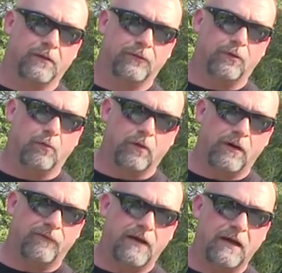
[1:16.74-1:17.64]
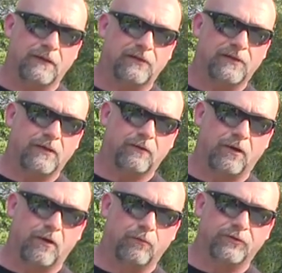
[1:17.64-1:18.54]
So what I finally settled
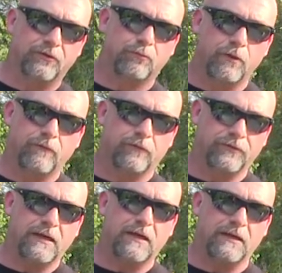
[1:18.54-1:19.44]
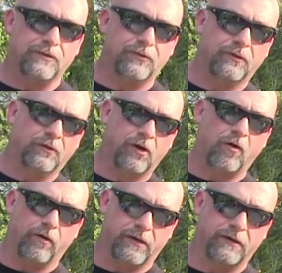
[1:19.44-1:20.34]
on was this River's Edge
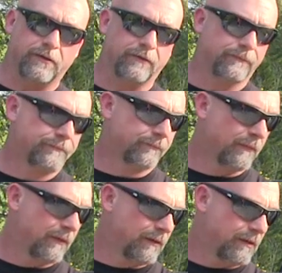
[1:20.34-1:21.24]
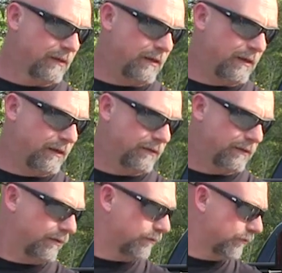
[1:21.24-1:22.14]
cart here. And
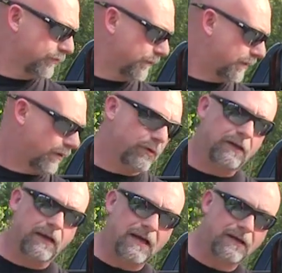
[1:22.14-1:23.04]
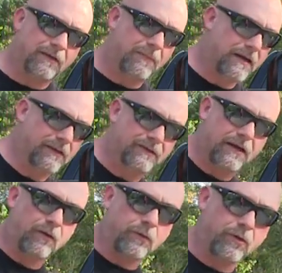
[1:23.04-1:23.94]
something I really like about it, it's
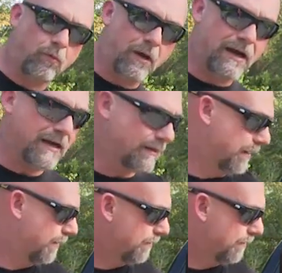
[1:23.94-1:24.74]
got a real wide